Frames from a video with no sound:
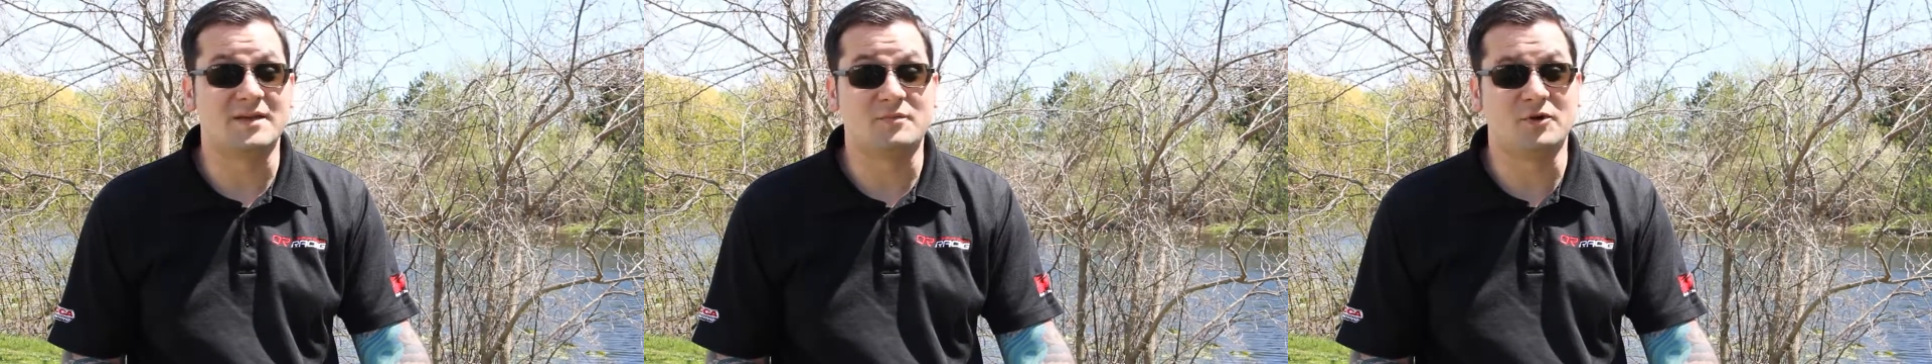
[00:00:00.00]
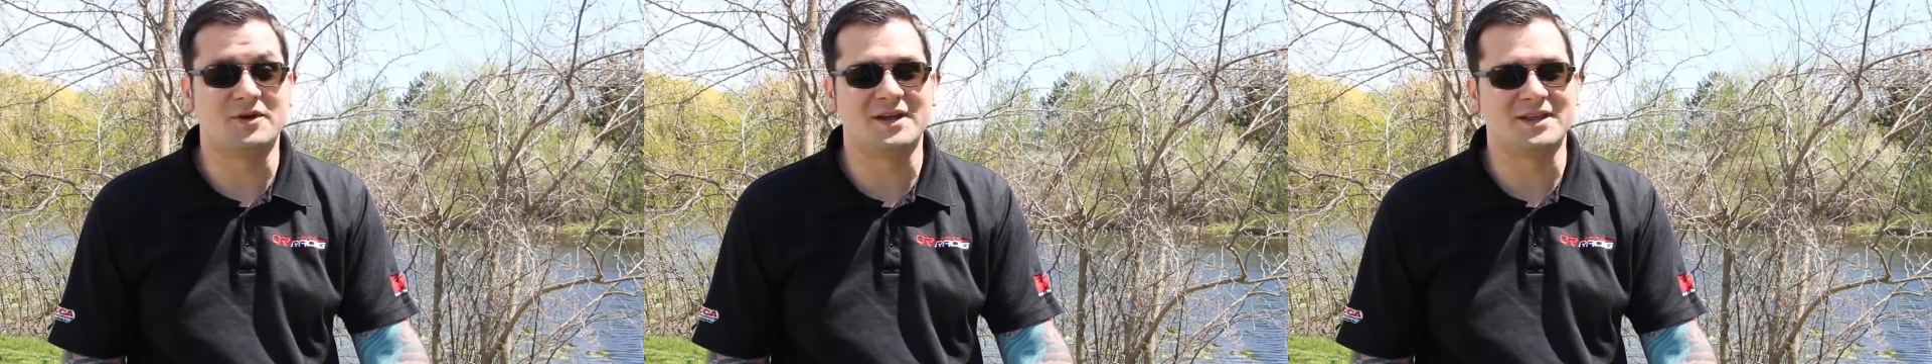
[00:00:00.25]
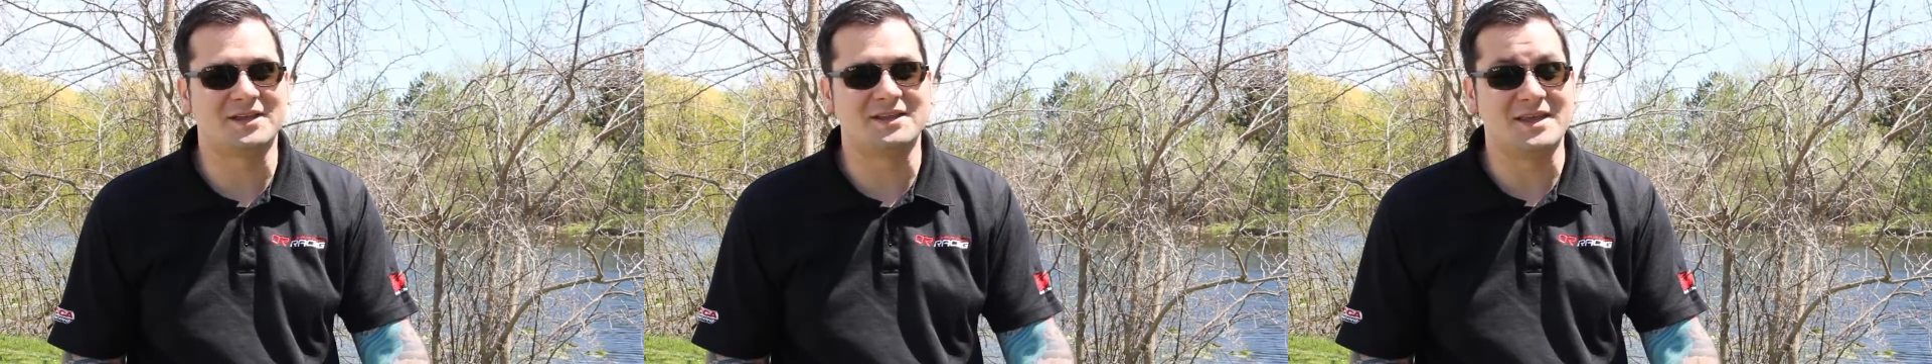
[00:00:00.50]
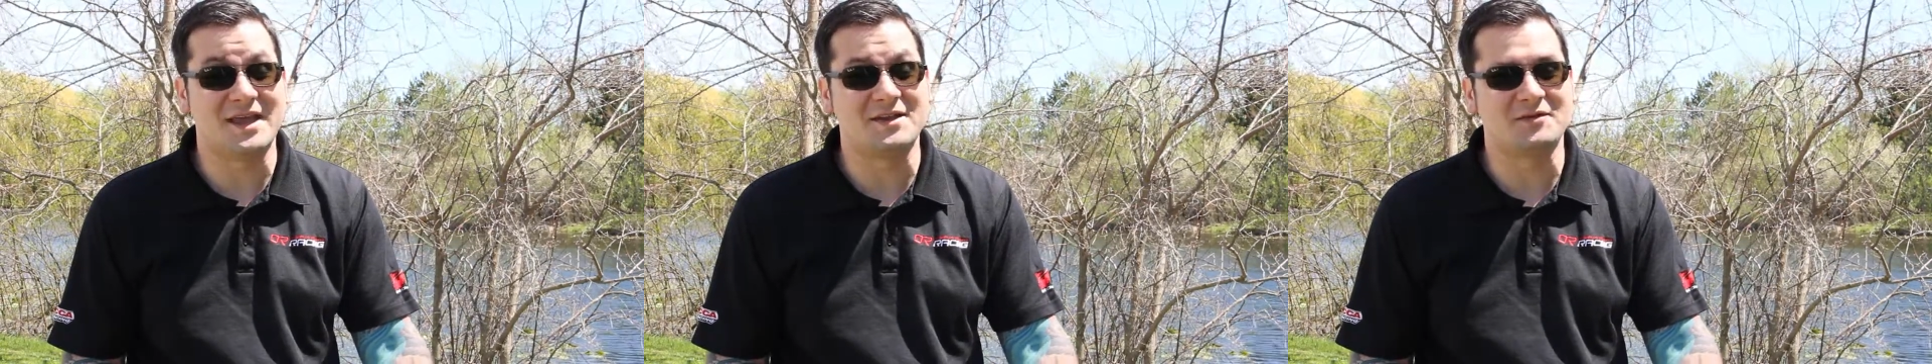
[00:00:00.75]
had predicted
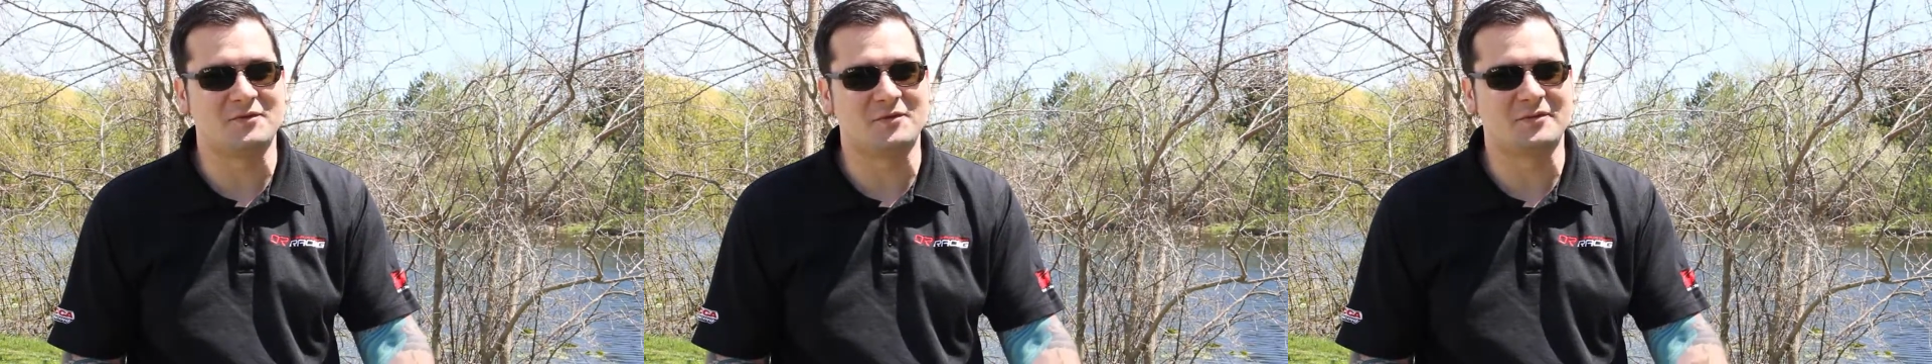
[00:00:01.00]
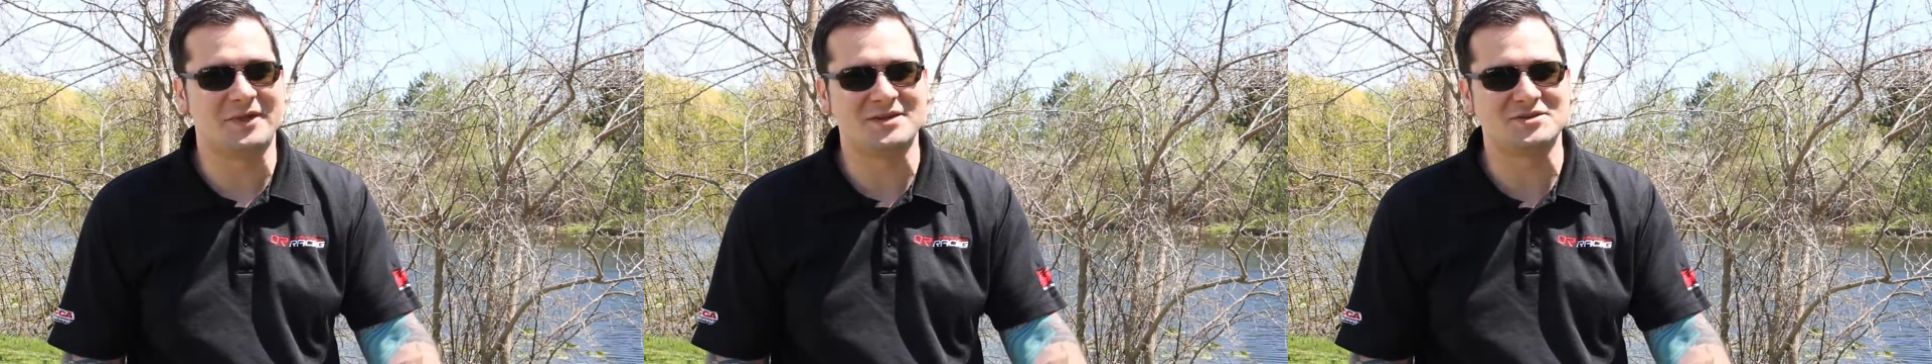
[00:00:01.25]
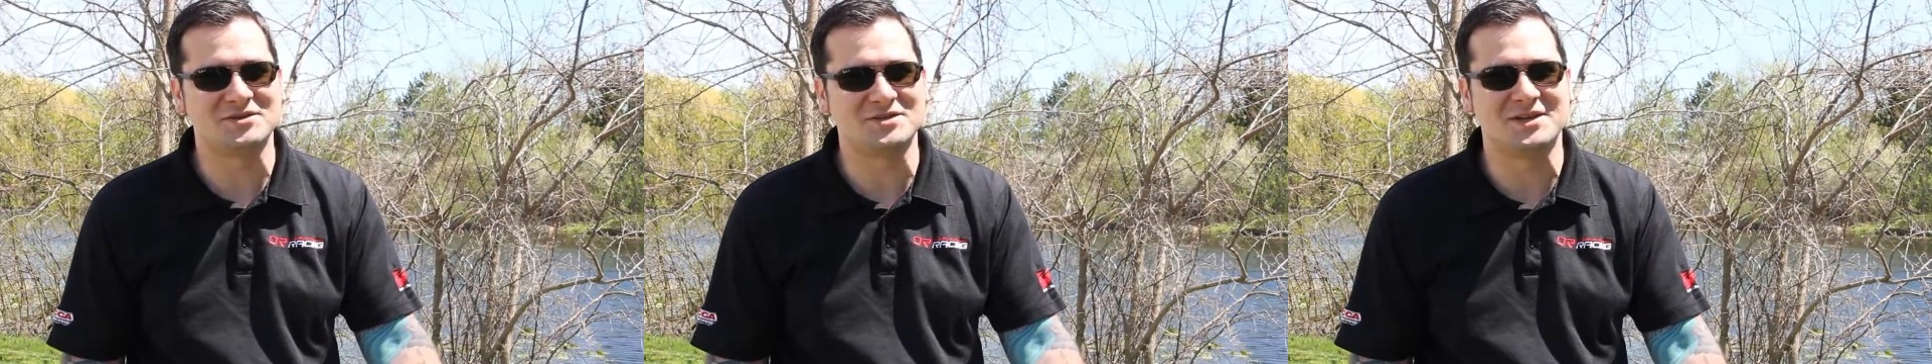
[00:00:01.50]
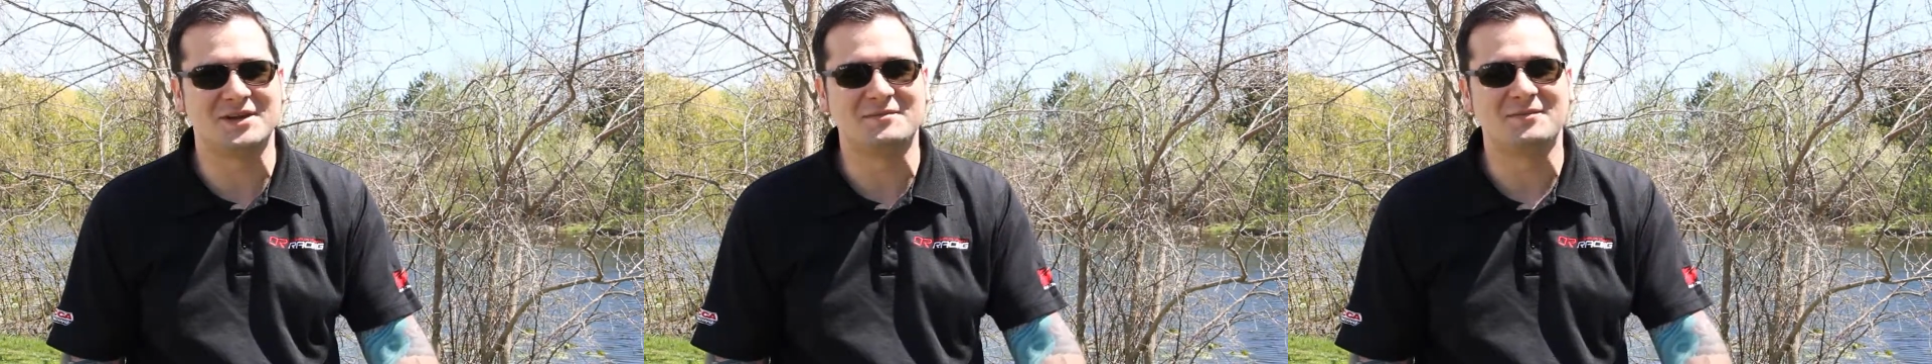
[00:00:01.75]
the end of her
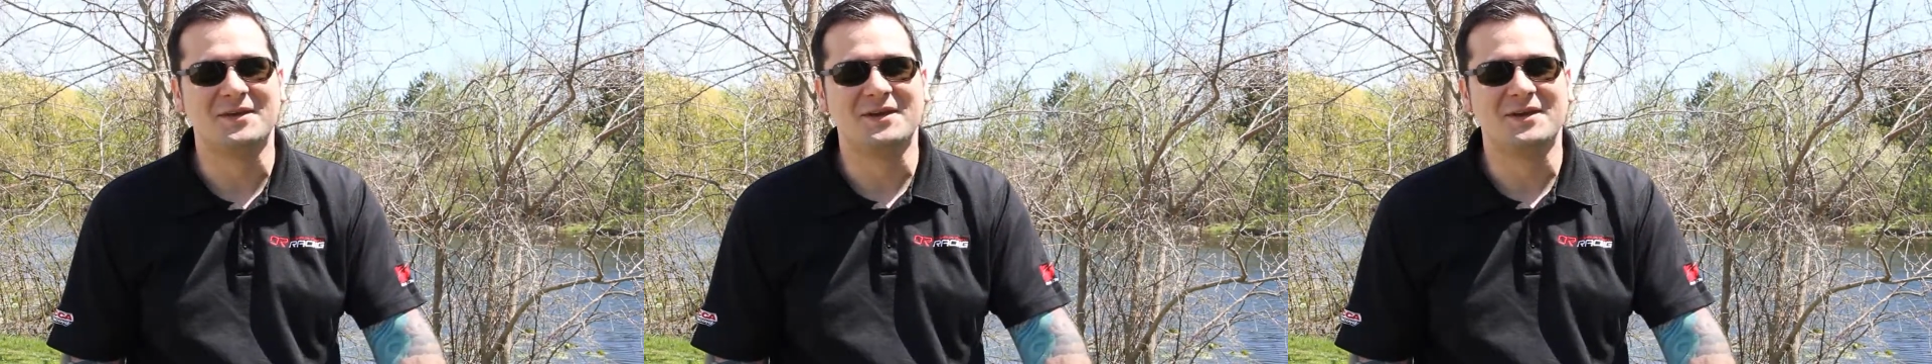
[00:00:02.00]
relationship,